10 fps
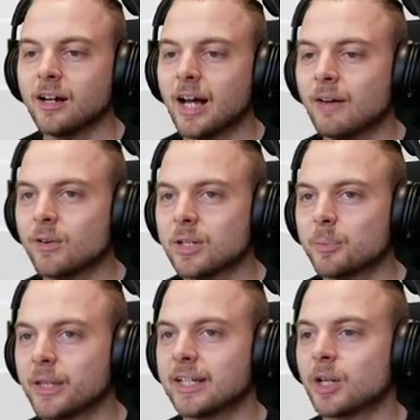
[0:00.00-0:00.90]
I've already
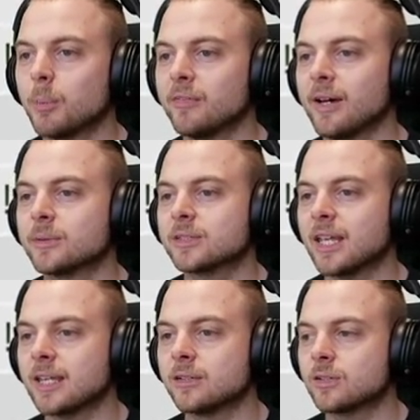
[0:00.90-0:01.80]
played a couple of hours
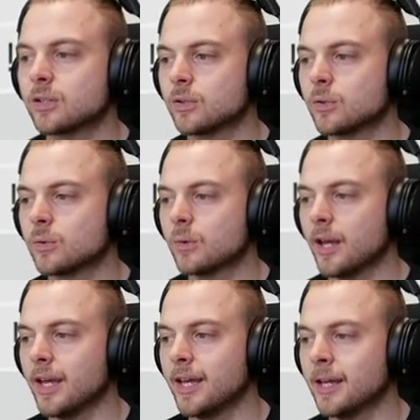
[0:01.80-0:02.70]
into
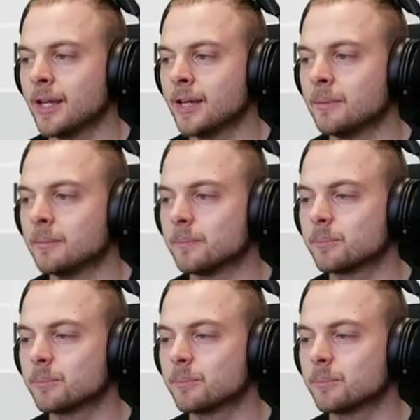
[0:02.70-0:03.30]
um,